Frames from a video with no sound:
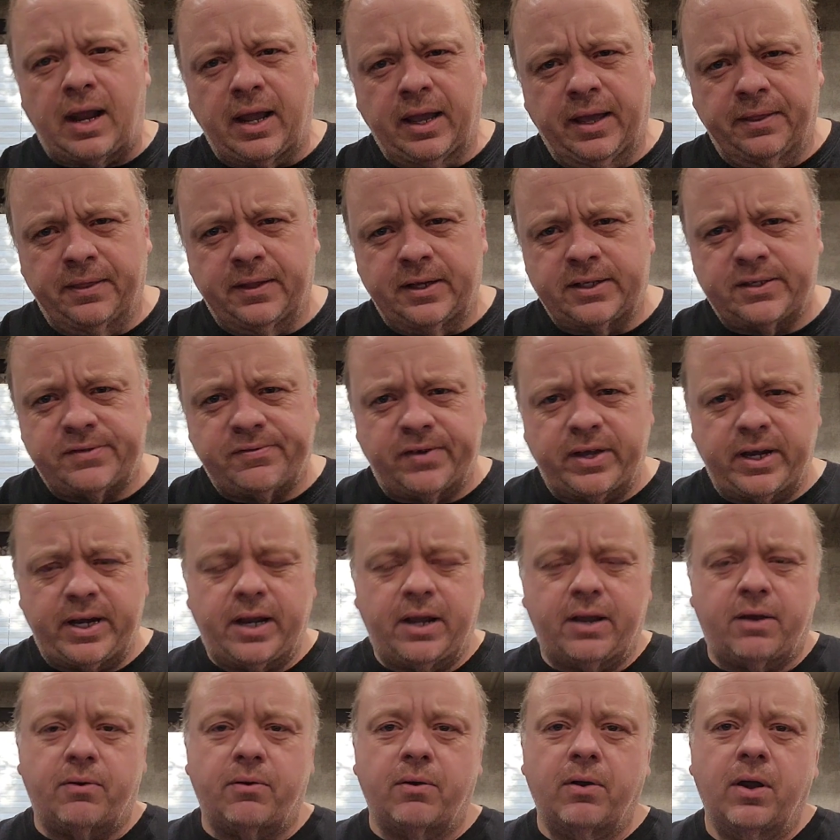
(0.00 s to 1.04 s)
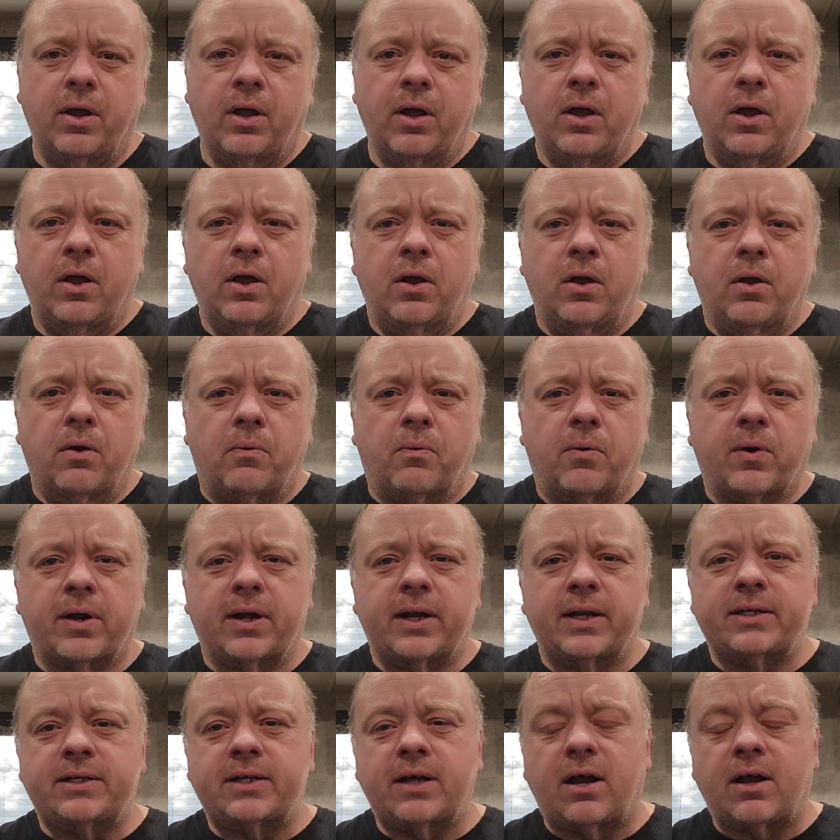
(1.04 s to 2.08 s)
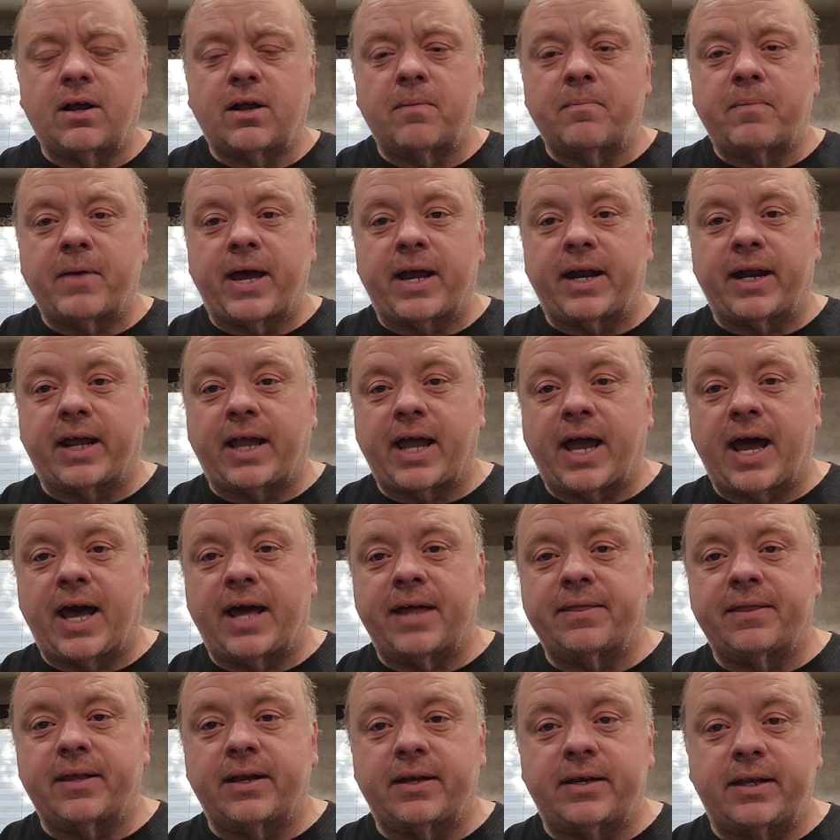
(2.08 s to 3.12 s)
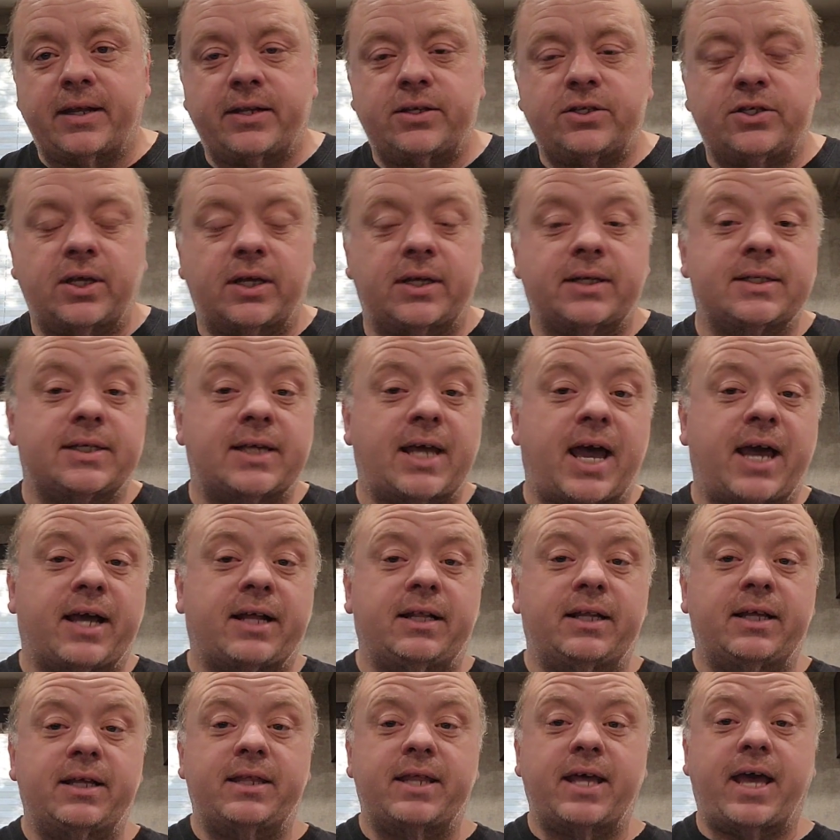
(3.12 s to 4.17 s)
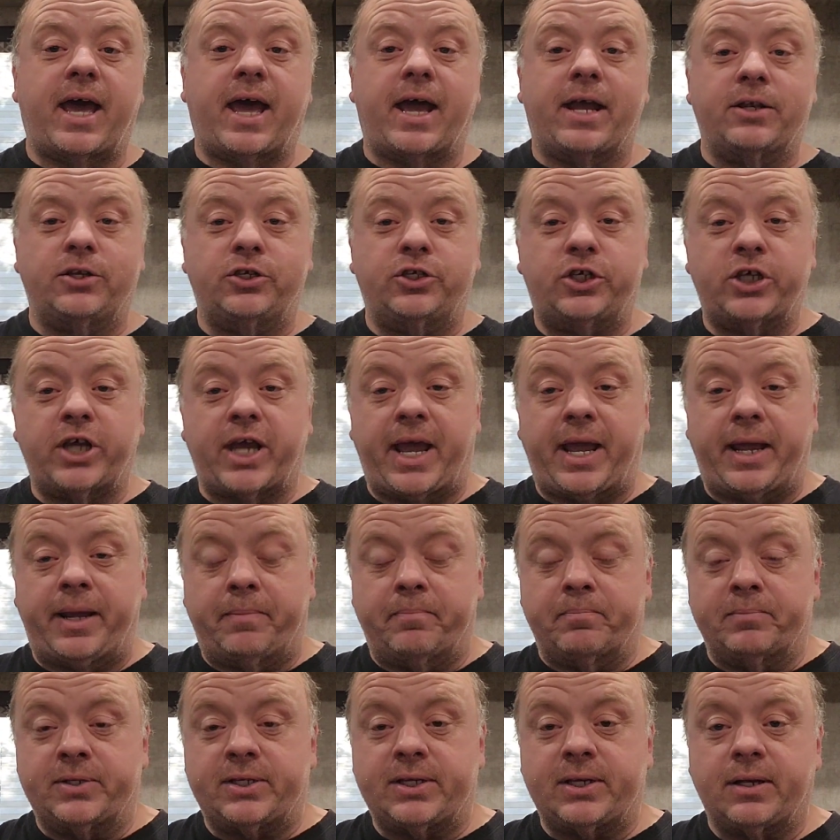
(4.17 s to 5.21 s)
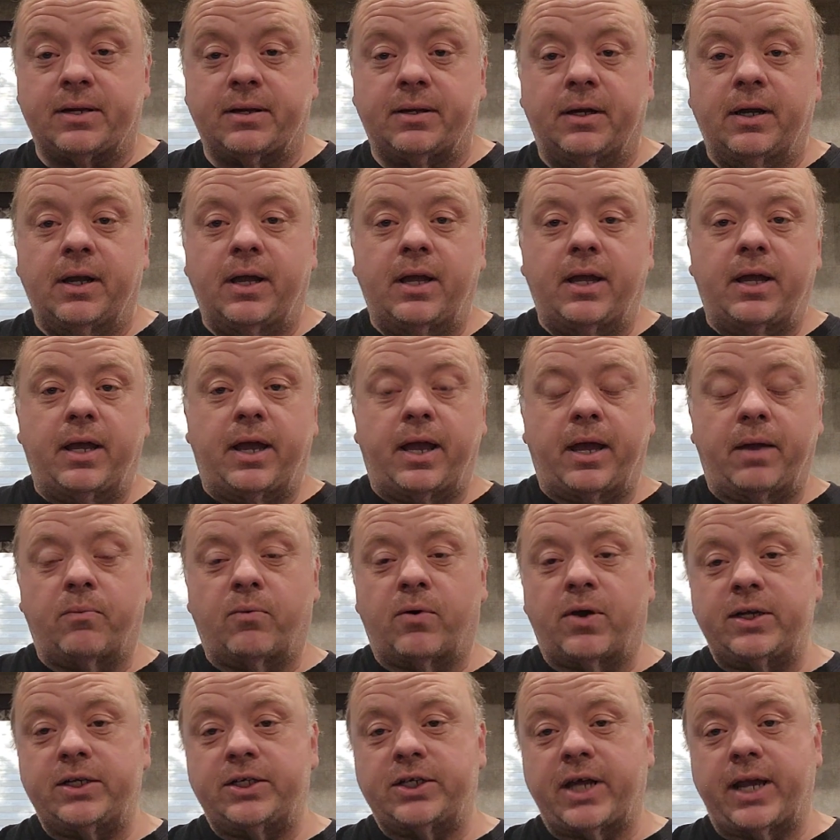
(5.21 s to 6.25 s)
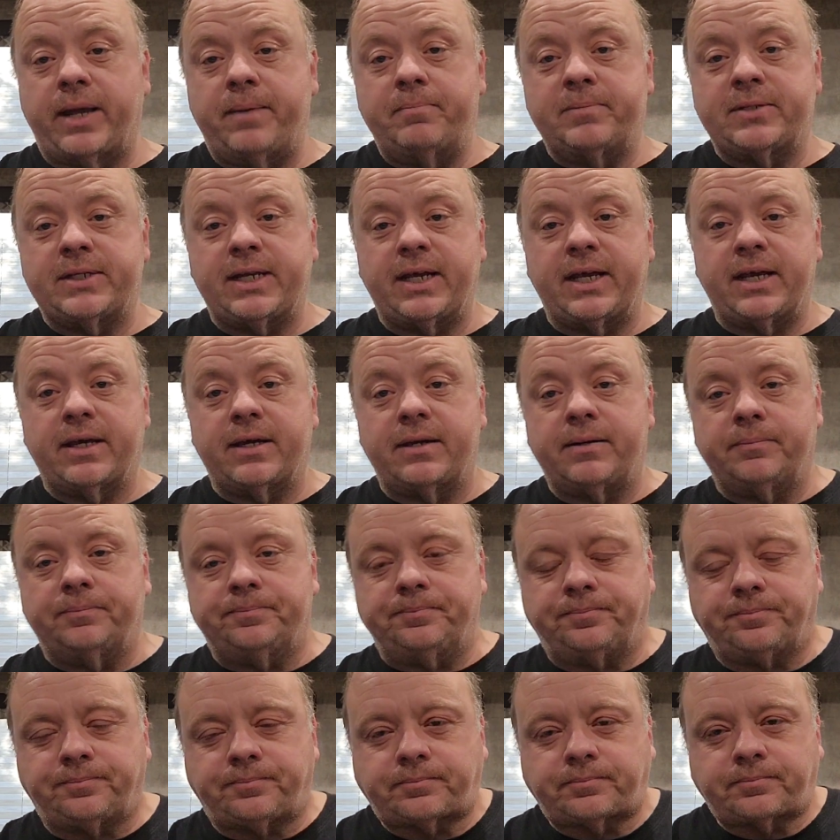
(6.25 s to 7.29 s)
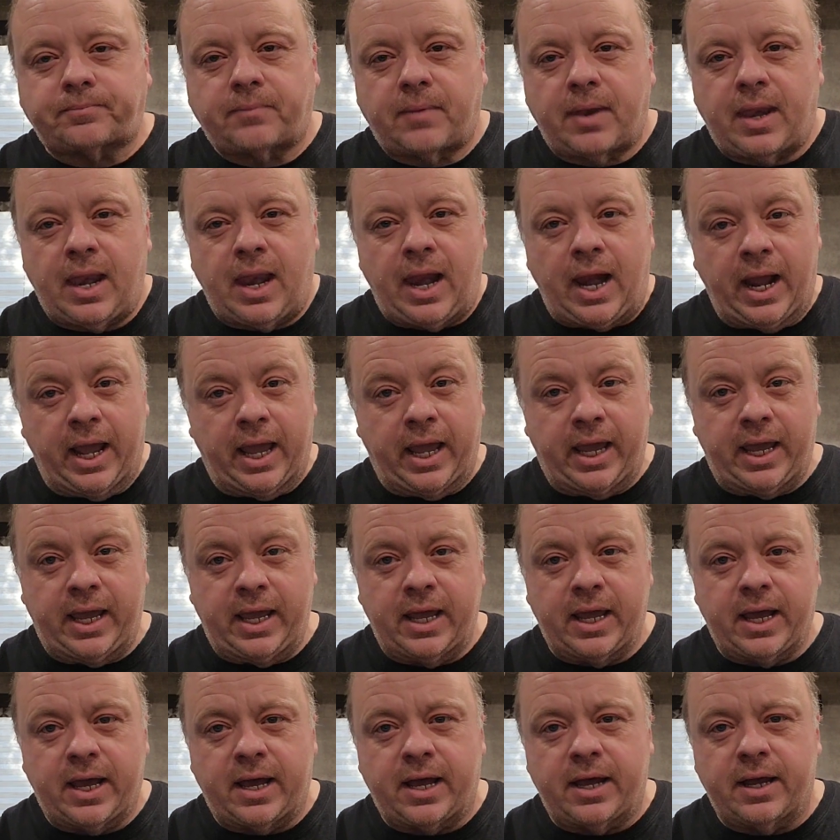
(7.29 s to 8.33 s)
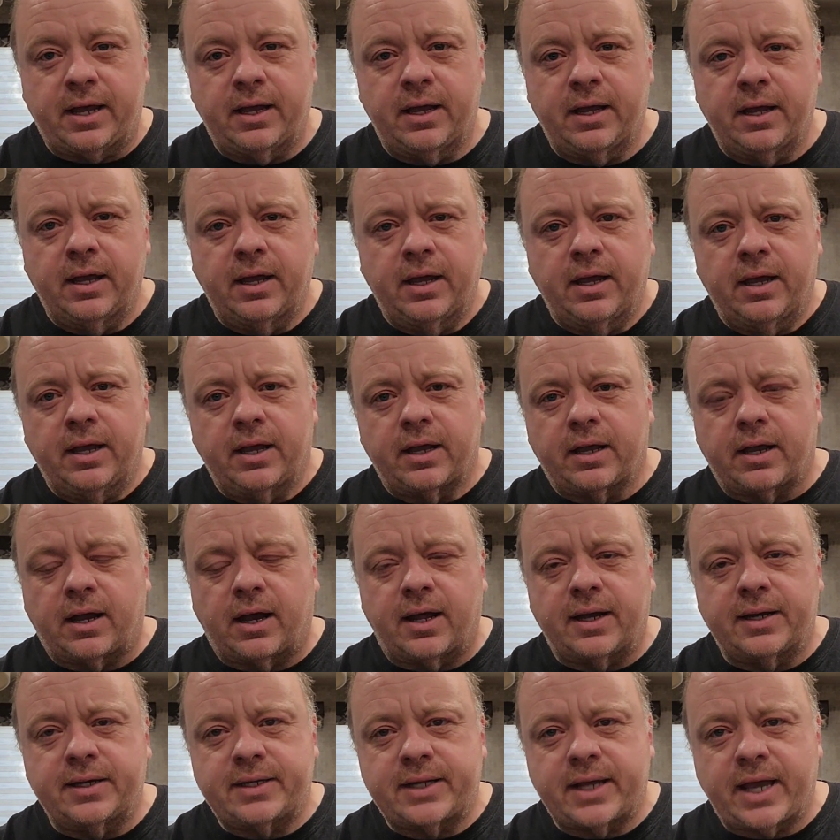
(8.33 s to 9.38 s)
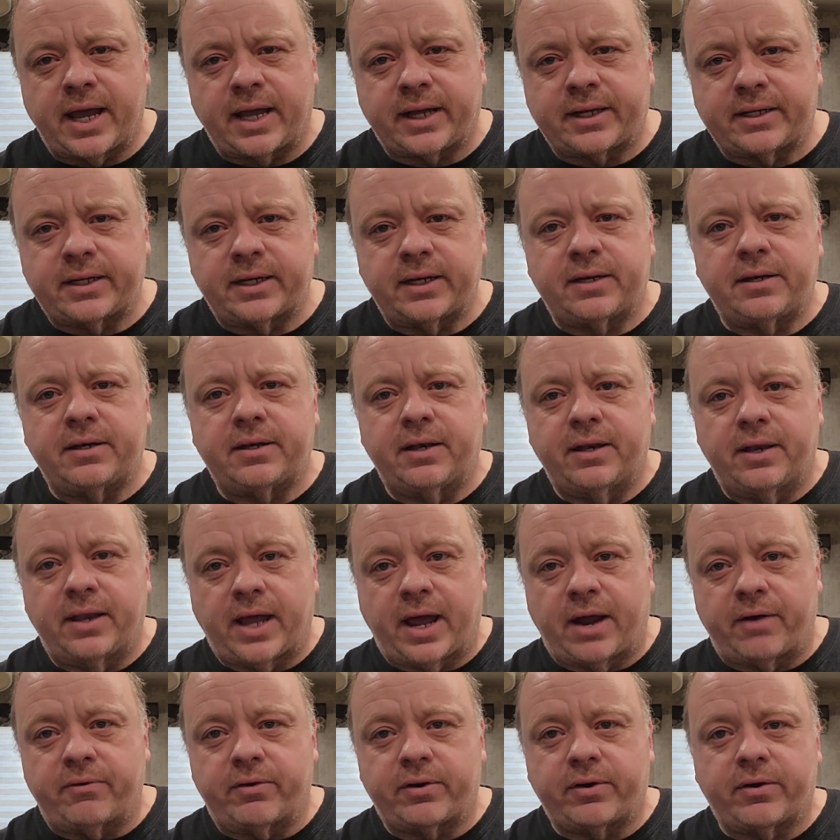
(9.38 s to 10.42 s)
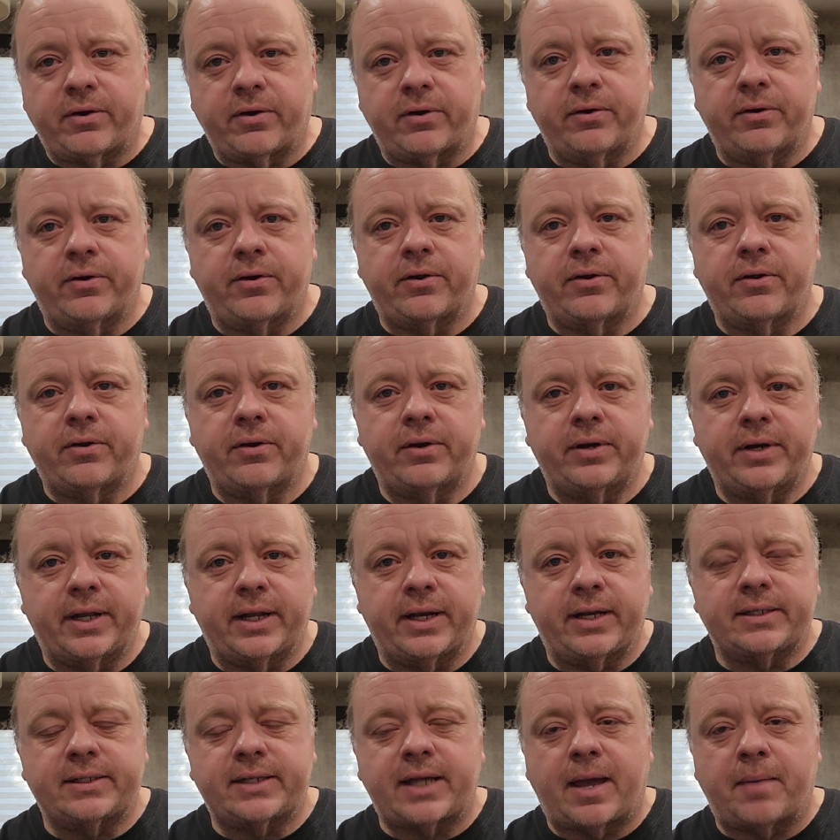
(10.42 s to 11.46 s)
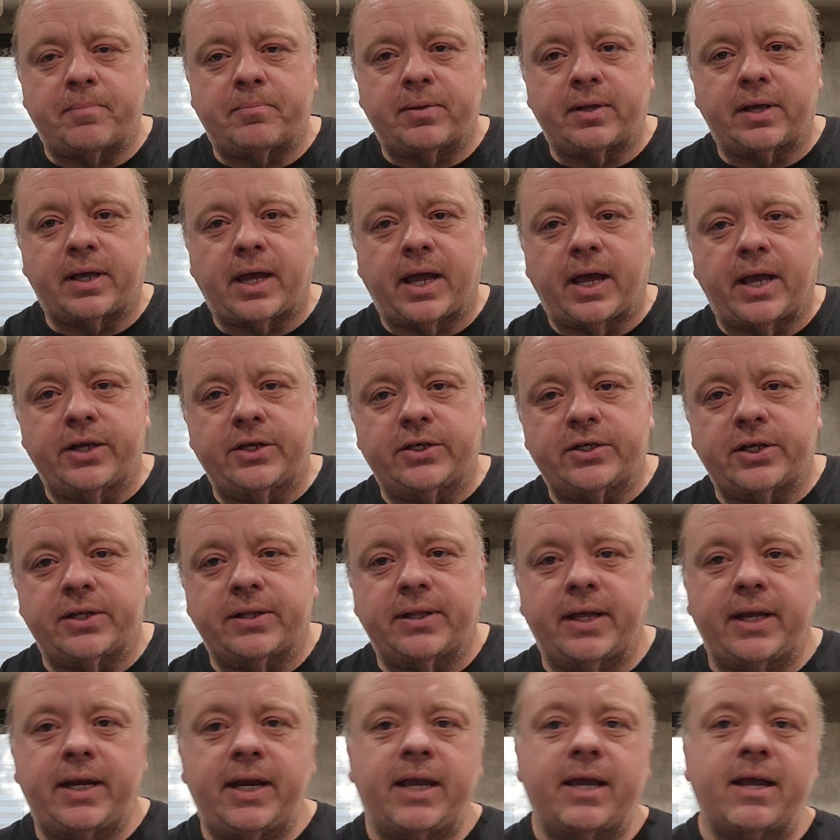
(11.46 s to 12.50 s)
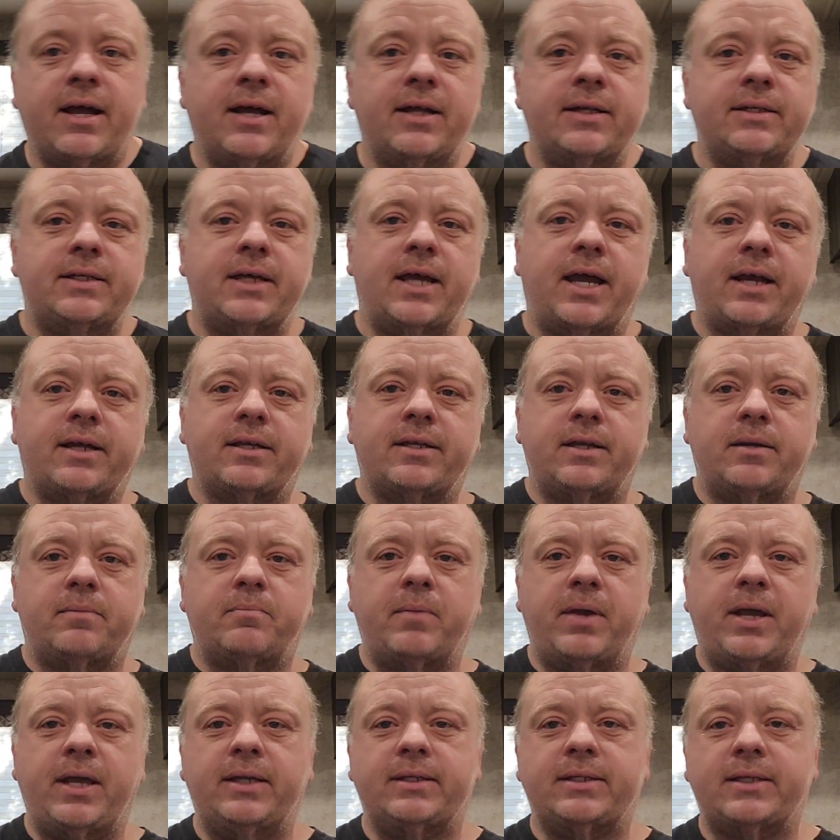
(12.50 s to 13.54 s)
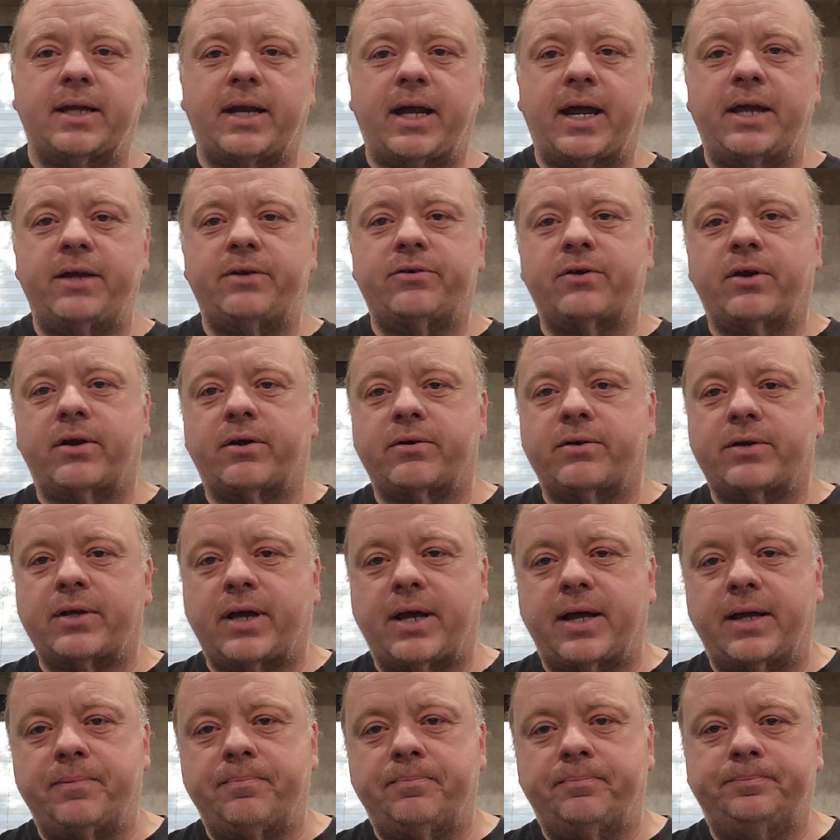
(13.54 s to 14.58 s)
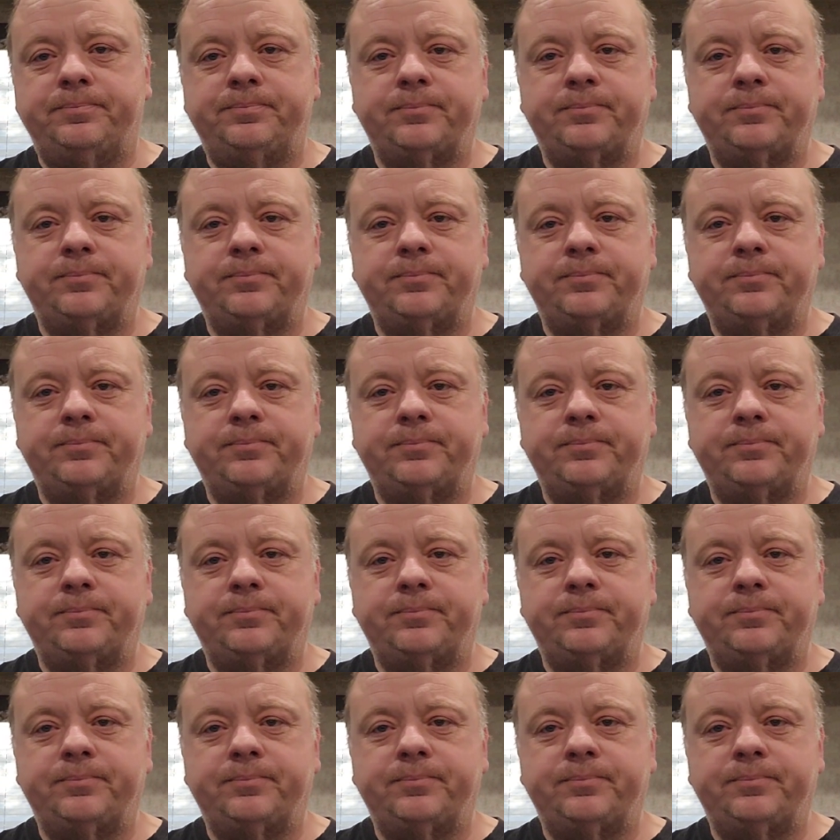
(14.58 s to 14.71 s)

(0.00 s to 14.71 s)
in this video, we're going to talk about a guy that did exactly that, James. And what James did, he contacted that recruiter, did his application, then he contacted me. He said, hey, Trucker Todd,